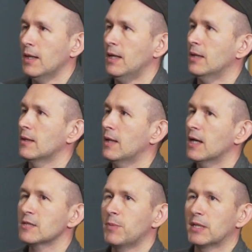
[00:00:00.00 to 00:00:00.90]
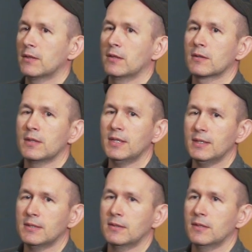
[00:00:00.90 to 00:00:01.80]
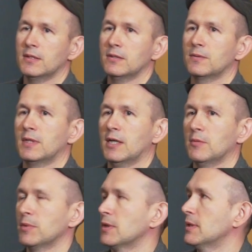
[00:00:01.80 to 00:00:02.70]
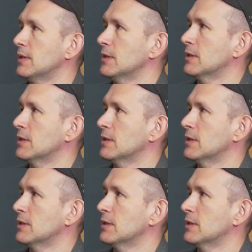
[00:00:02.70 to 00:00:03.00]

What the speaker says: And last but not least, there's the reliability.